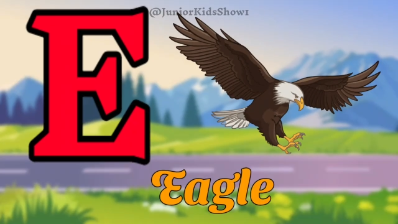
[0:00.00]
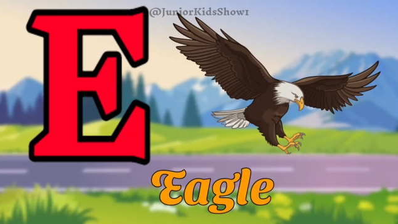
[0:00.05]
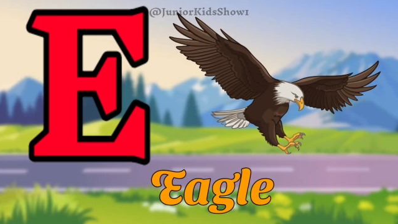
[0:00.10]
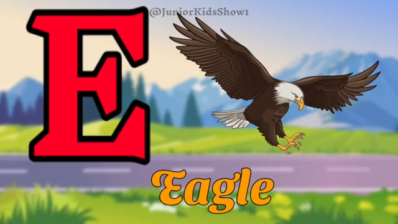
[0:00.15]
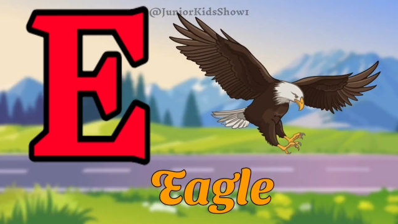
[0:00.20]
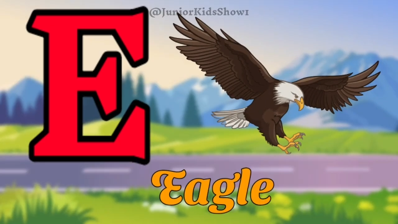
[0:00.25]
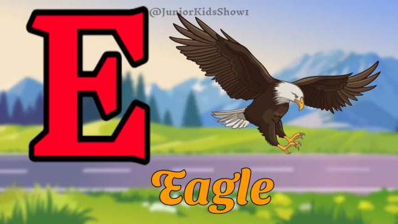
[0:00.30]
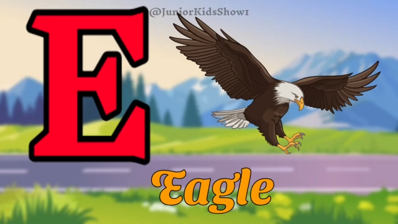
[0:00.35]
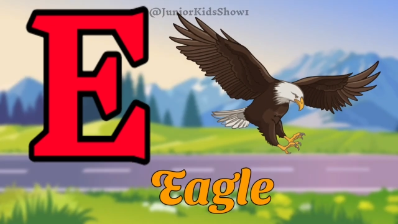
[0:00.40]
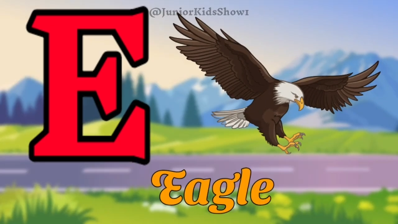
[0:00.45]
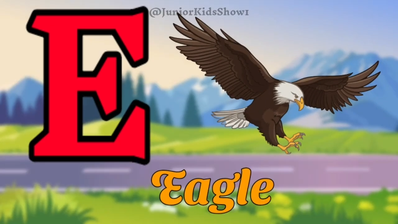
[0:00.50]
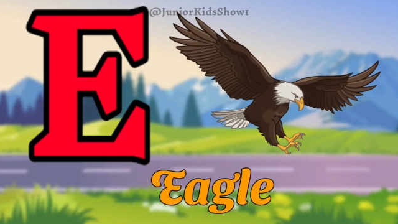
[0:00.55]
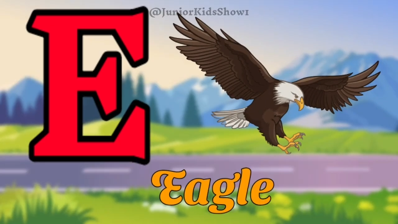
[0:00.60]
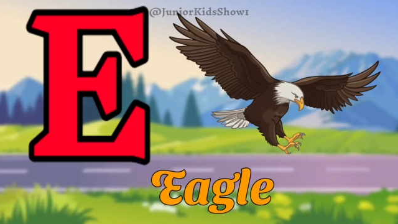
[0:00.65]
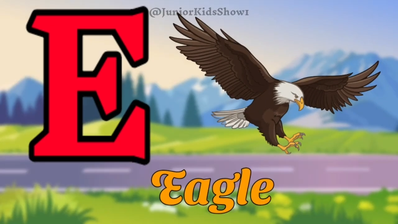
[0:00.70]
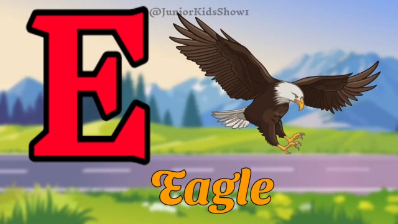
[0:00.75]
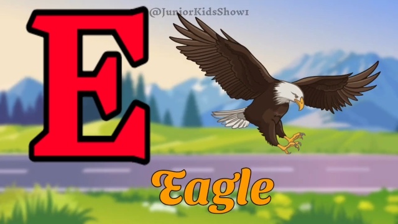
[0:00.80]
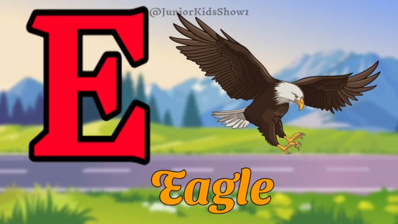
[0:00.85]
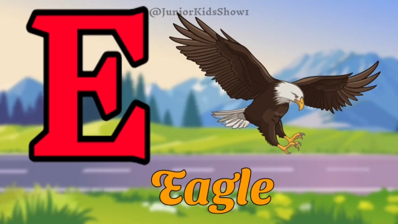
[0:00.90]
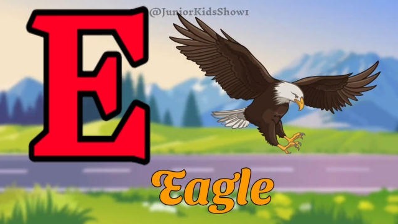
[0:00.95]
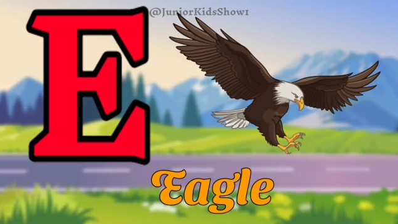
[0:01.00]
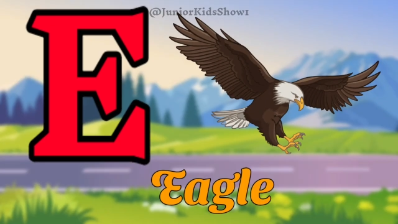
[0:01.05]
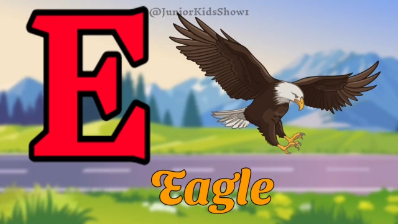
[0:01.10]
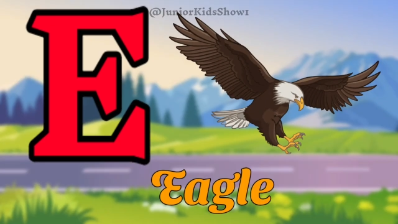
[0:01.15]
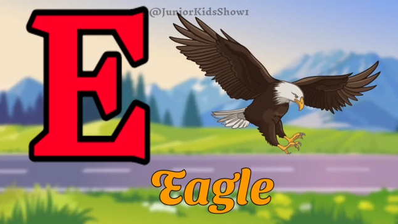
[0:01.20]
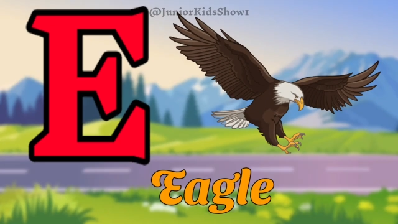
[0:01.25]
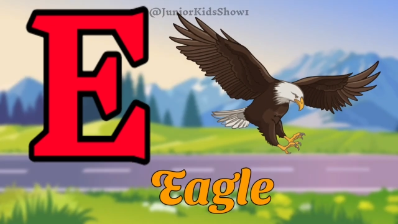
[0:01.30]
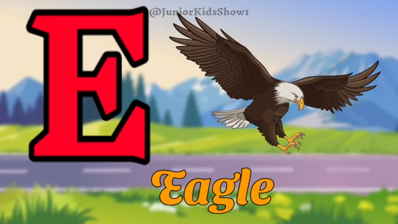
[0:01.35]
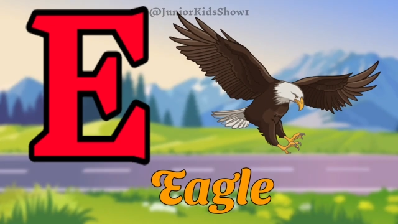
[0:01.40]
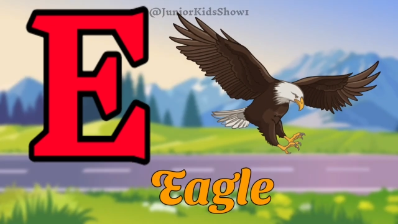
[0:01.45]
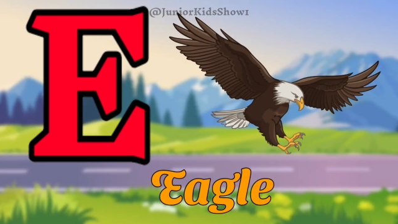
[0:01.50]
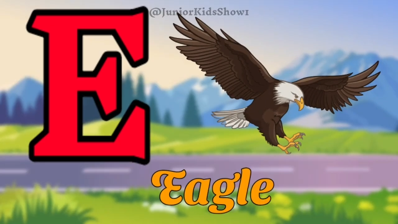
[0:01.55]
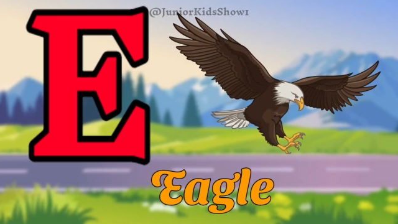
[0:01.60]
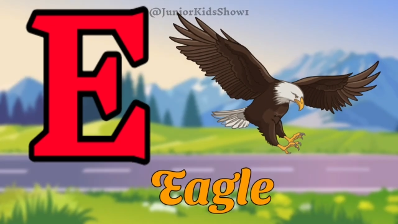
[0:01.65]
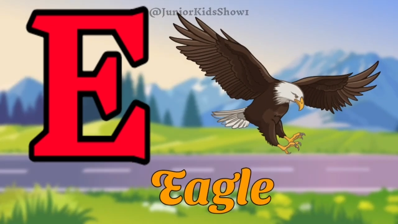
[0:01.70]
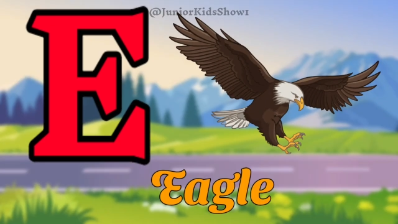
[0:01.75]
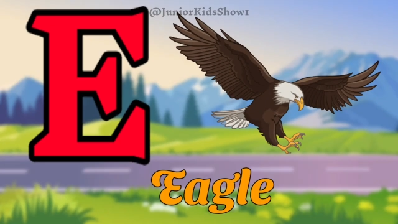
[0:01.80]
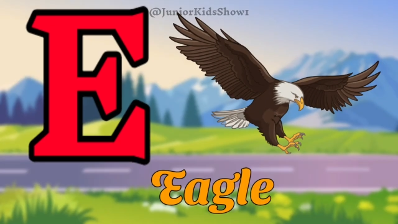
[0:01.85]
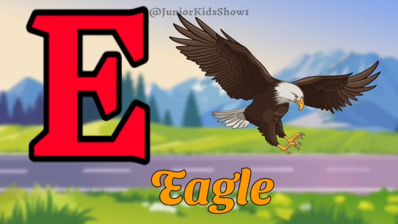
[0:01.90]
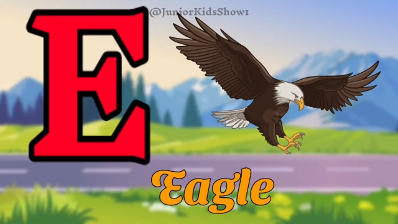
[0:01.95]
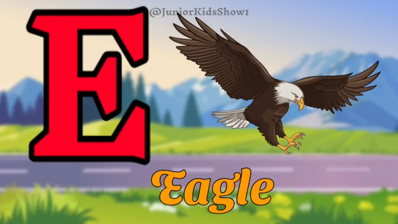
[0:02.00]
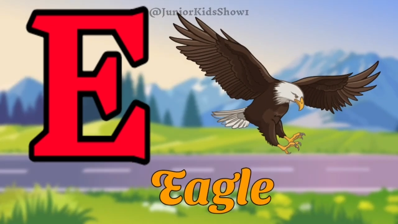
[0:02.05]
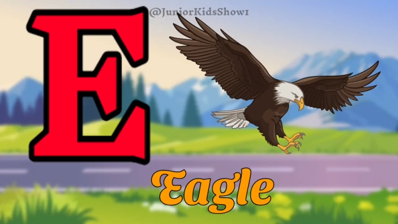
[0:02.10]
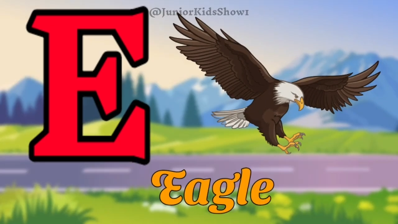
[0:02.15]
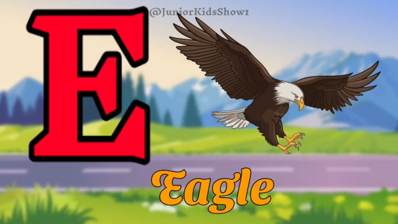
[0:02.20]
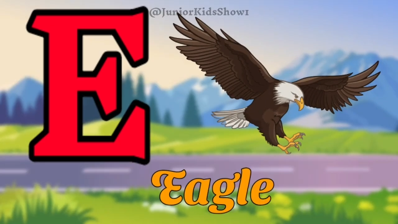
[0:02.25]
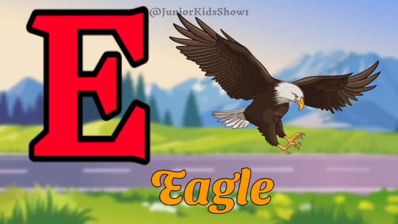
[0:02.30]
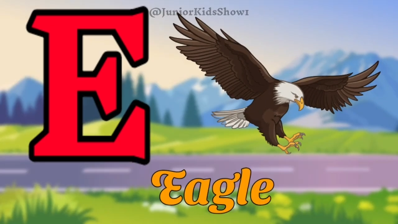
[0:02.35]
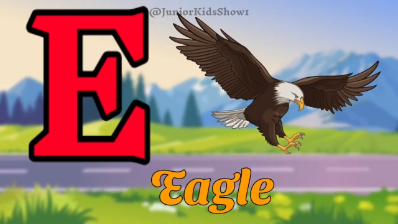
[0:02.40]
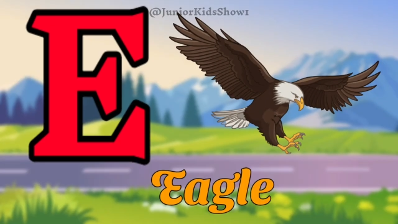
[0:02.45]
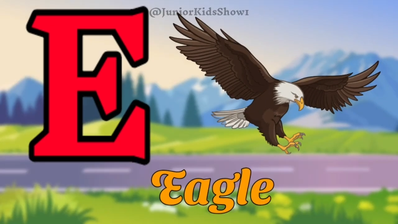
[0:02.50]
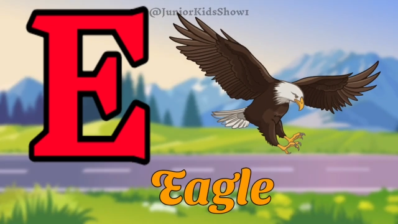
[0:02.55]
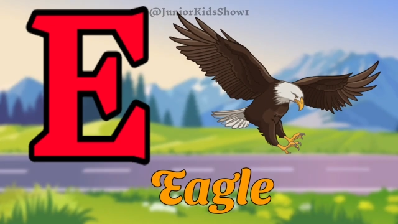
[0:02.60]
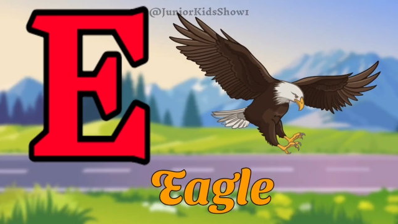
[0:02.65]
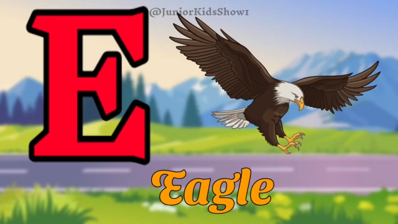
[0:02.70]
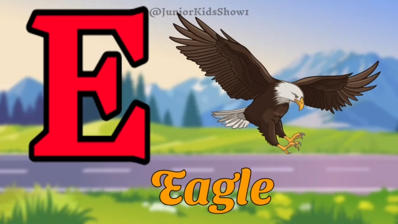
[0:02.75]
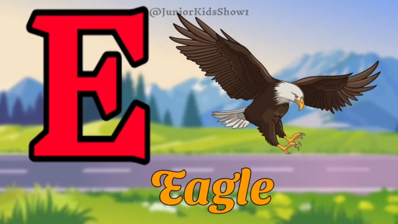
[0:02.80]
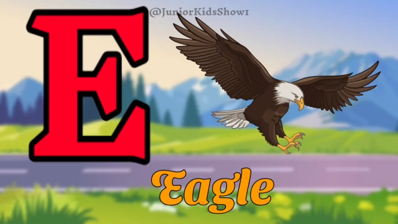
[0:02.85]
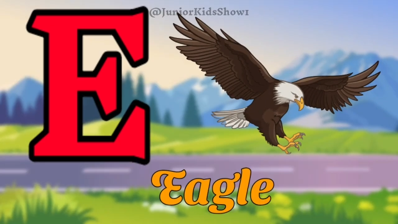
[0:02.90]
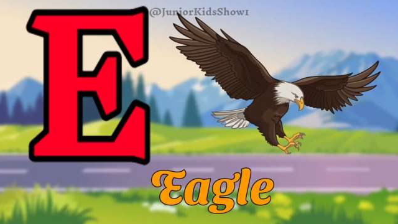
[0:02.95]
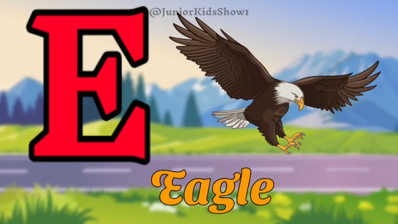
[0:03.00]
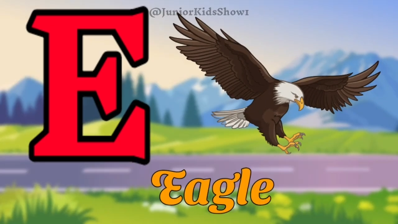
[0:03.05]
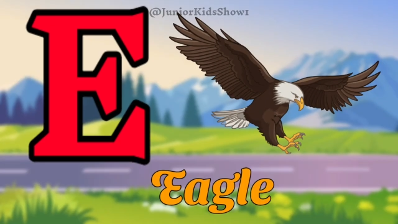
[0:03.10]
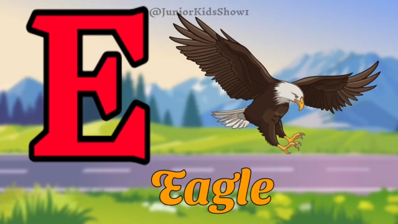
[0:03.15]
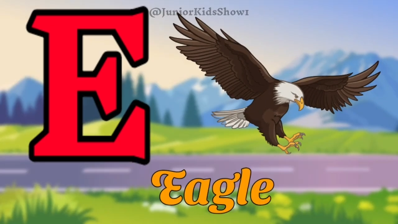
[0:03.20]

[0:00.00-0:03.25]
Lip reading: [unreadable: no face in view]